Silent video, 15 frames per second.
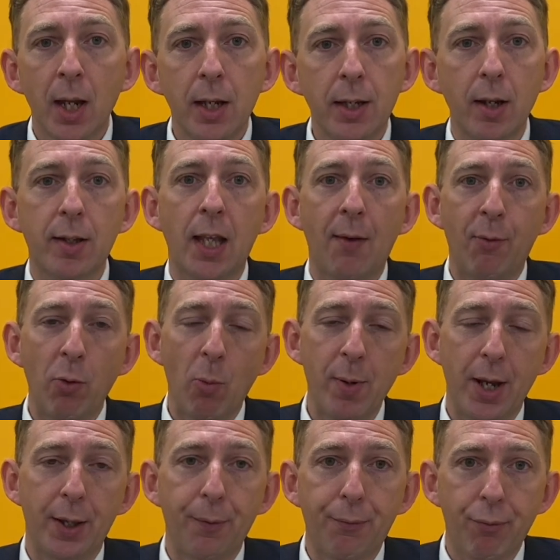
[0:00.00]
Year 7 will
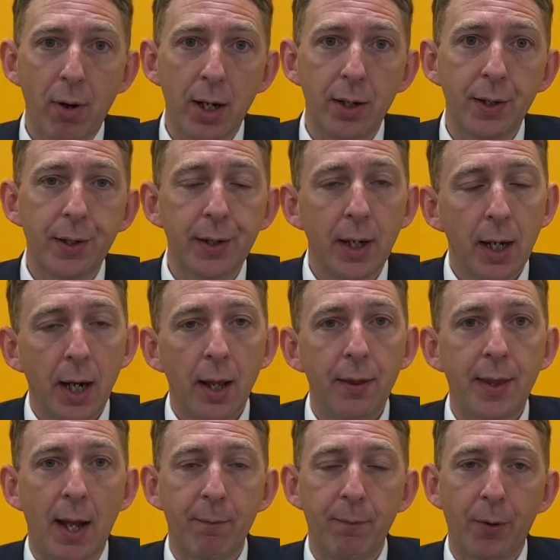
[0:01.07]
be at the front,
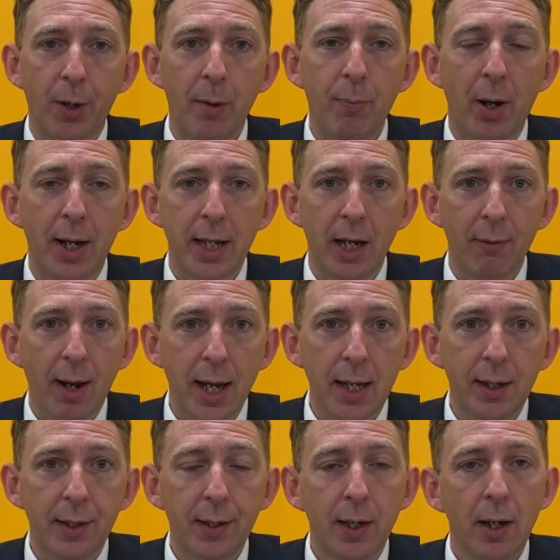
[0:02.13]
then followed by Year
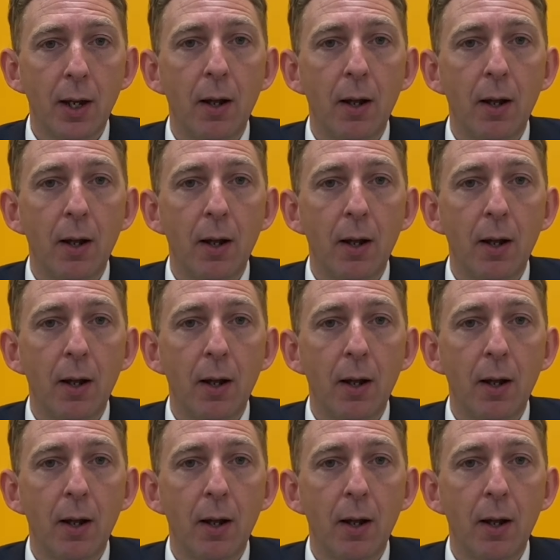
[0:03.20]
8,